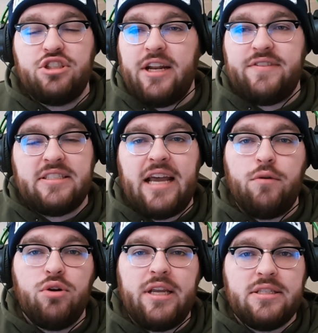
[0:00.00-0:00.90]
Just gonna have to
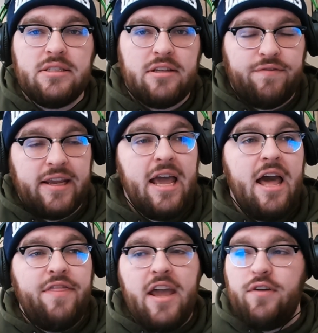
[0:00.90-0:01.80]
sign rookies and stuff. Like,
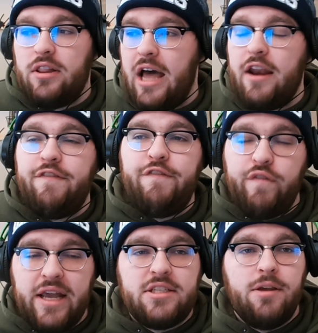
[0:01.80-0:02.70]
they have a lot of
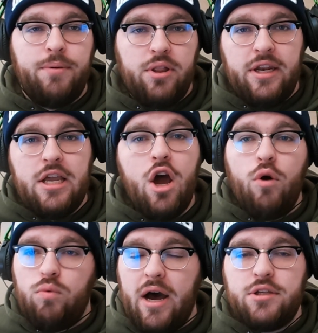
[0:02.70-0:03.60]
flexibility
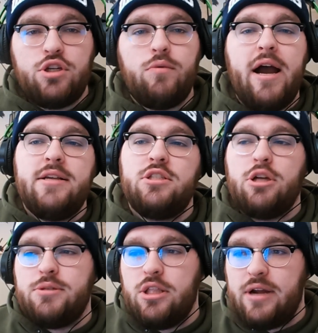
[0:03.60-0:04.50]
roster-wise in
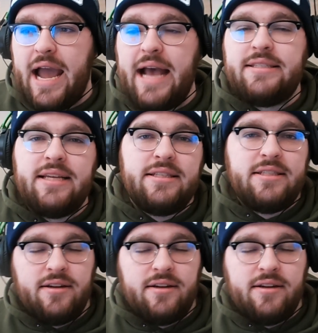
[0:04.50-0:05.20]
terms of their assets,